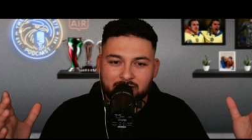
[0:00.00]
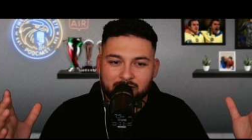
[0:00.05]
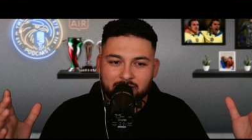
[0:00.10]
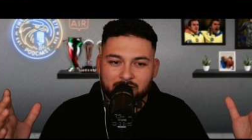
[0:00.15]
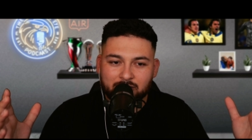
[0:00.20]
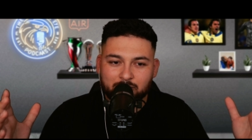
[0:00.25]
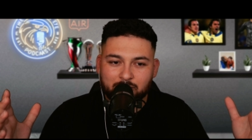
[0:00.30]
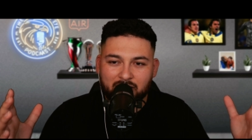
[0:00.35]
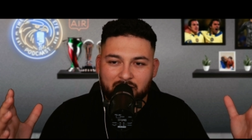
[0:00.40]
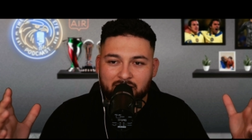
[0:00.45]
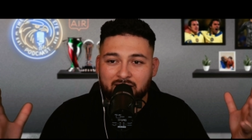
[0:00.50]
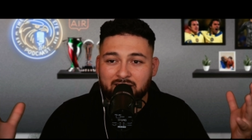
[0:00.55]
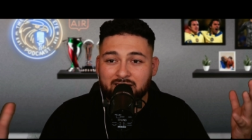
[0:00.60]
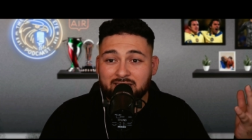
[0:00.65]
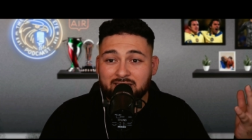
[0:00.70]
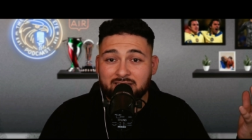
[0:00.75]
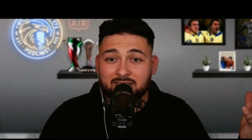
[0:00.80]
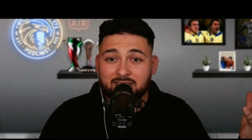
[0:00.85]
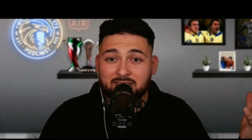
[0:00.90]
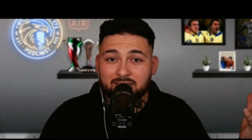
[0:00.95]
behind the
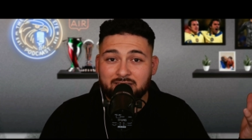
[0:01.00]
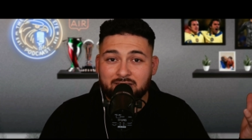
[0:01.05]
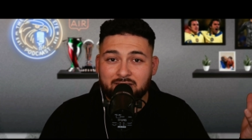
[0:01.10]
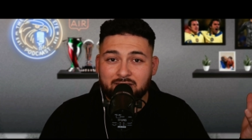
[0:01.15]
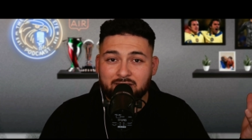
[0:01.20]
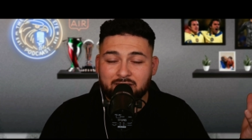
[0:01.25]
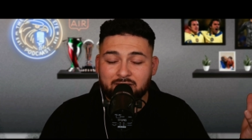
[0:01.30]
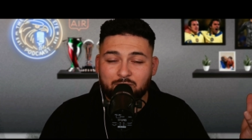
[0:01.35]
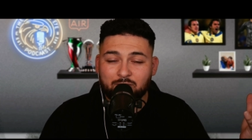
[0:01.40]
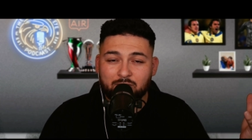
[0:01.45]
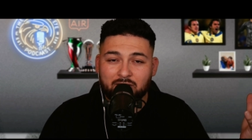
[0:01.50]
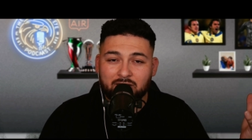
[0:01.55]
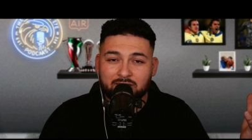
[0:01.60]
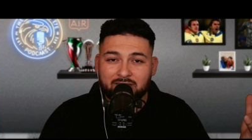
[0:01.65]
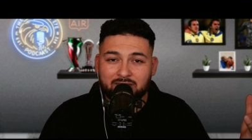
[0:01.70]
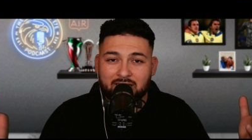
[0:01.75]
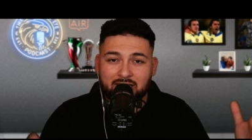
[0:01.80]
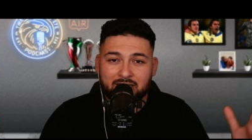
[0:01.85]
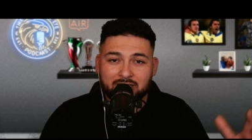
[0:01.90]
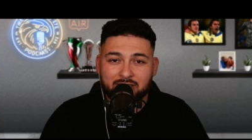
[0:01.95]
scenes look of what it's
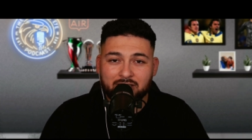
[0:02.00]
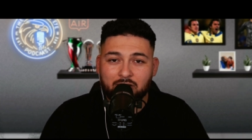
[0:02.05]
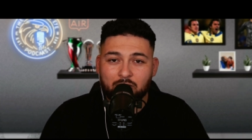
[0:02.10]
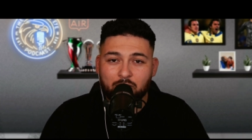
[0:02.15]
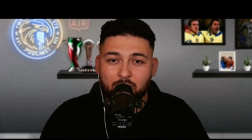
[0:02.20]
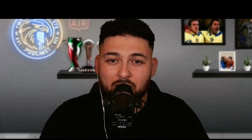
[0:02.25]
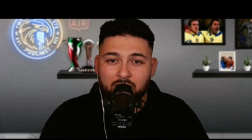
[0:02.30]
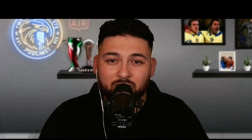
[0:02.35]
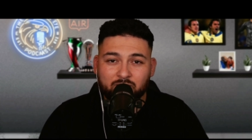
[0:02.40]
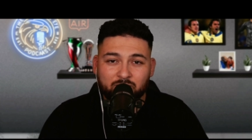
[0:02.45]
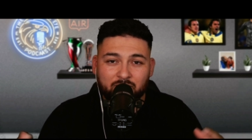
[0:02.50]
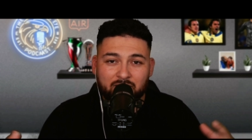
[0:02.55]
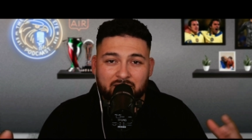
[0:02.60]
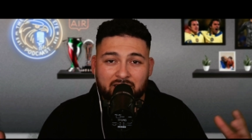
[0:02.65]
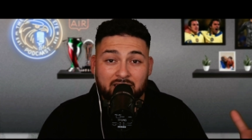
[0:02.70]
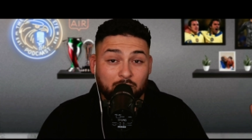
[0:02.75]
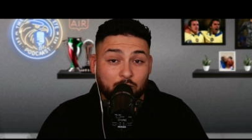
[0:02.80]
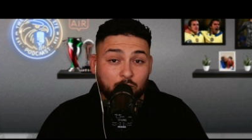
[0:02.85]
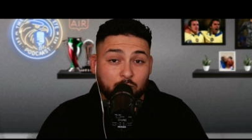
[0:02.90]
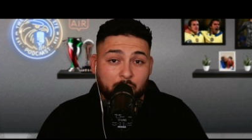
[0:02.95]
like to go cover a
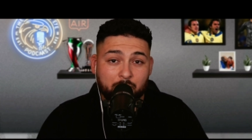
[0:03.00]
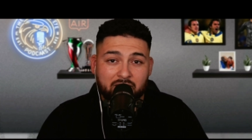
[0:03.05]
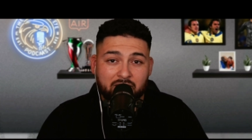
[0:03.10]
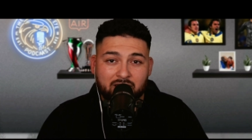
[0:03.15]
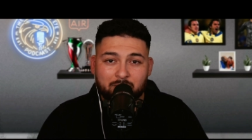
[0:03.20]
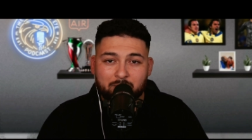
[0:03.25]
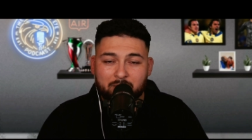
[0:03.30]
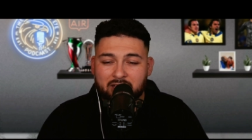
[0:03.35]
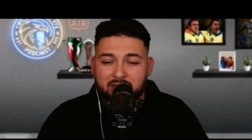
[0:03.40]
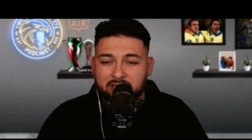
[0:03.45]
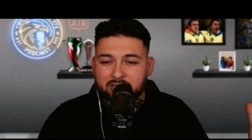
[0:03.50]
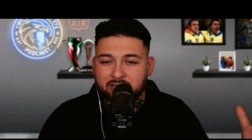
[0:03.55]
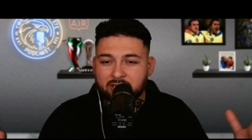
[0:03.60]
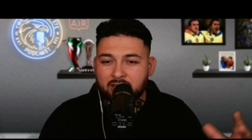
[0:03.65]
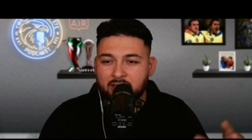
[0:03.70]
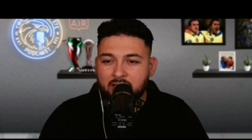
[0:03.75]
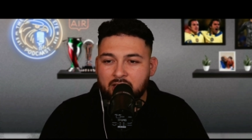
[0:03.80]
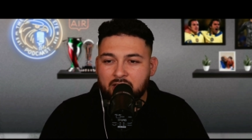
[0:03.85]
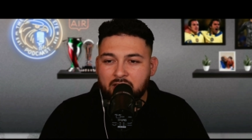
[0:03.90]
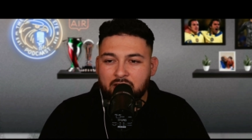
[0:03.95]
Club America match
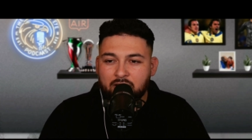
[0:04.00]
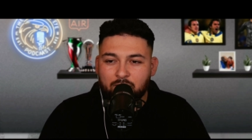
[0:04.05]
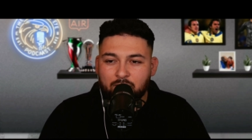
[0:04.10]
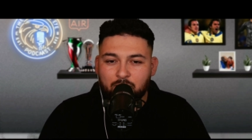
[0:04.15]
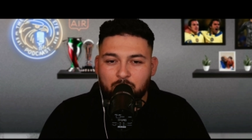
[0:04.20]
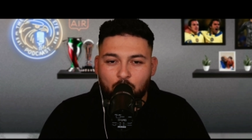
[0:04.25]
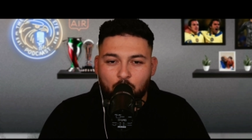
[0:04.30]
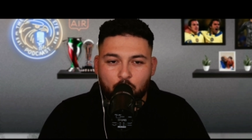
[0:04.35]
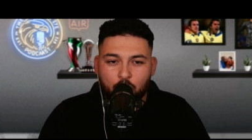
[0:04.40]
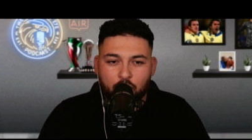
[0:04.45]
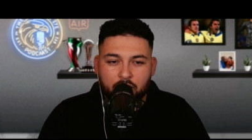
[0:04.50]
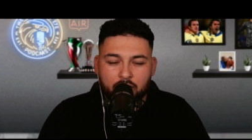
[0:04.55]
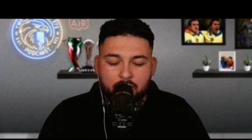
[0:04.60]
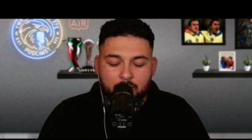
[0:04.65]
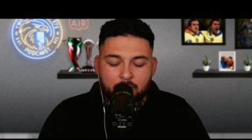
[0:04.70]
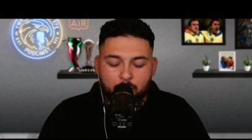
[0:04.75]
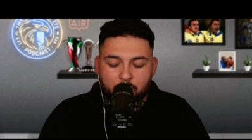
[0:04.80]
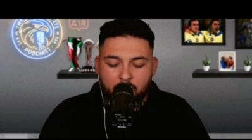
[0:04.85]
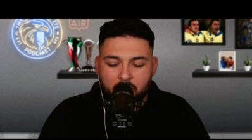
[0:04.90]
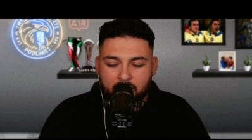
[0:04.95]
for the
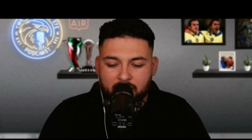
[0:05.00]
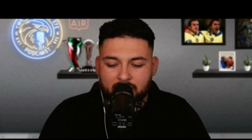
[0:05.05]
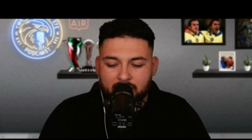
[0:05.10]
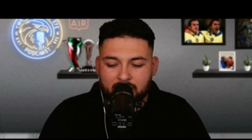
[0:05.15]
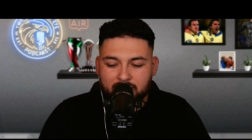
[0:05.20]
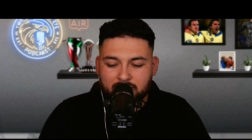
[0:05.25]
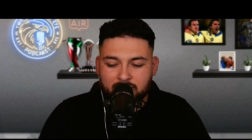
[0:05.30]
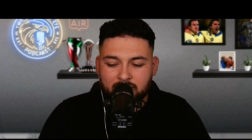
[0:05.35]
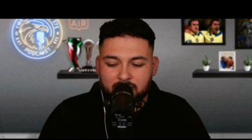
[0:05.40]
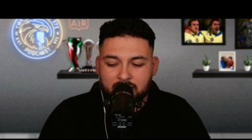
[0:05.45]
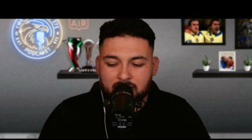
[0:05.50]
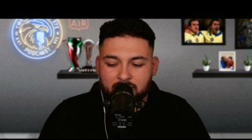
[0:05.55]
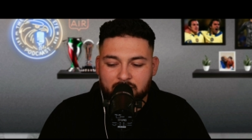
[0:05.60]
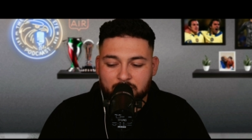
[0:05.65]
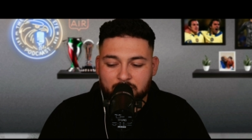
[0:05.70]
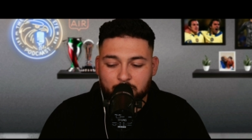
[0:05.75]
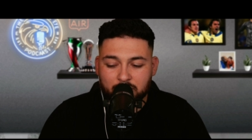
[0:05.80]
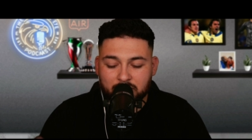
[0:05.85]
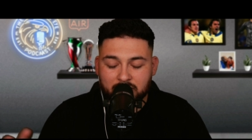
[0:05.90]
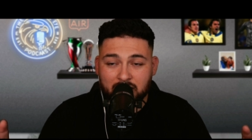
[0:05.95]
podcast. And now this
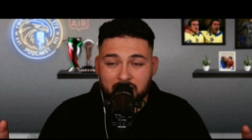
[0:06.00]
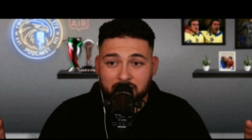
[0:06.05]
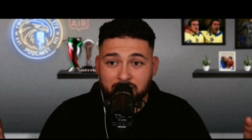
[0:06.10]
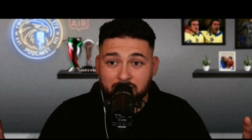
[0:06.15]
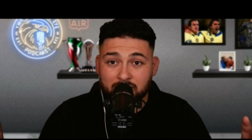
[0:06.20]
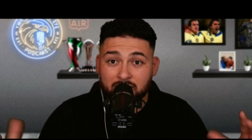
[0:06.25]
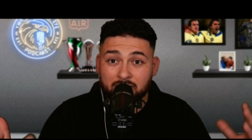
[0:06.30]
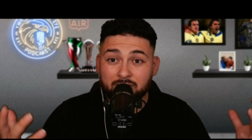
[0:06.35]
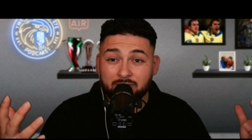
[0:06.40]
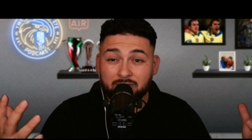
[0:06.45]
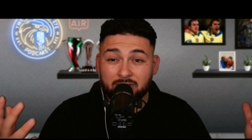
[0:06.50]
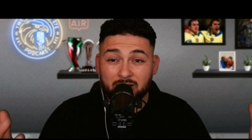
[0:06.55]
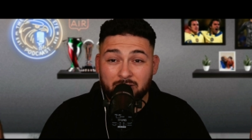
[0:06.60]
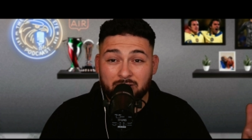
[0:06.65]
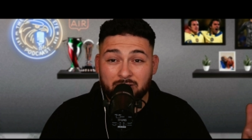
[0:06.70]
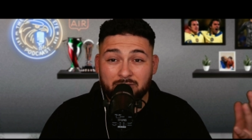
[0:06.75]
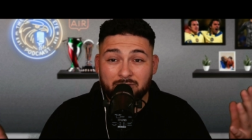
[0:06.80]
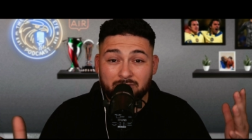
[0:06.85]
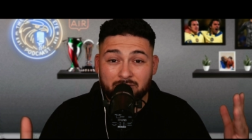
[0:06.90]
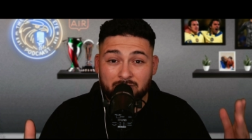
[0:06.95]
one's actually a very,
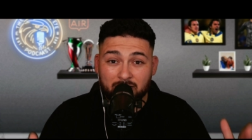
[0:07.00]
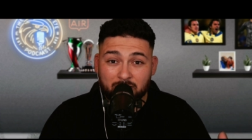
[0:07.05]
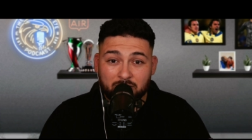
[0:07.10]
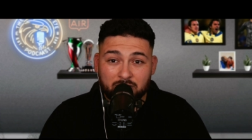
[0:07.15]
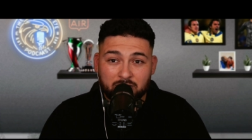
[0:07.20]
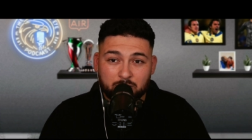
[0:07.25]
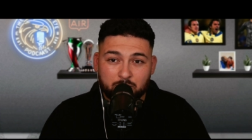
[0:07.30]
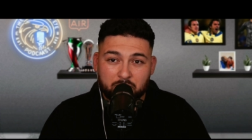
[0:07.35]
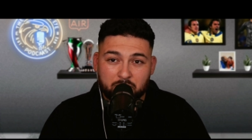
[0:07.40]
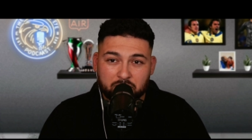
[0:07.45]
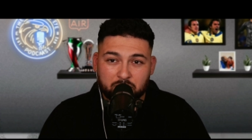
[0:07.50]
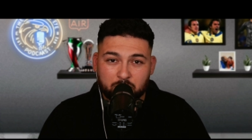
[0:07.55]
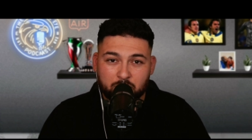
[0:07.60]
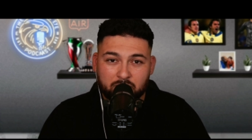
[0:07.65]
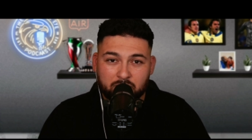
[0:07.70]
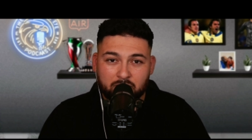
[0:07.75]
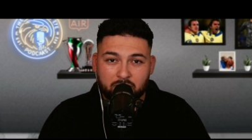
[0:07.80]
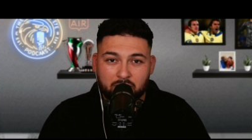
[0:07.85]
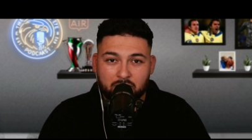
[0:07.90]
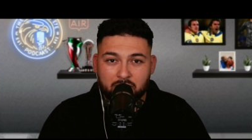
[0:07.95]
very special
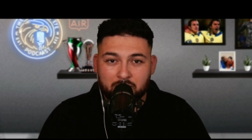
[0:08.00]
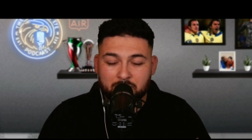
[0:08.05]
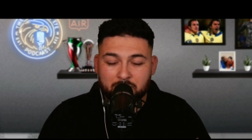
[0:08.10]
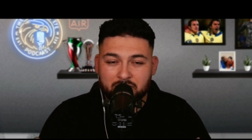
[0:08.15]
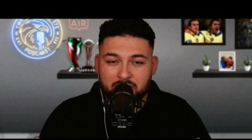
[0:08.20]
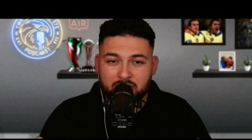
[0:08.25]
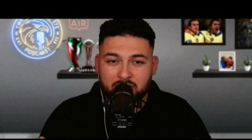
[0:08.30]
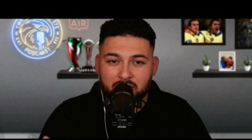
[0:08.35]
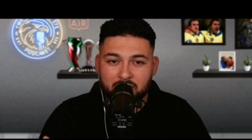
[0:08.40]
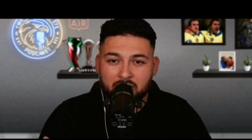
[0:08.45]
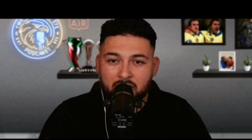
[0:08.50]
one. Obviously,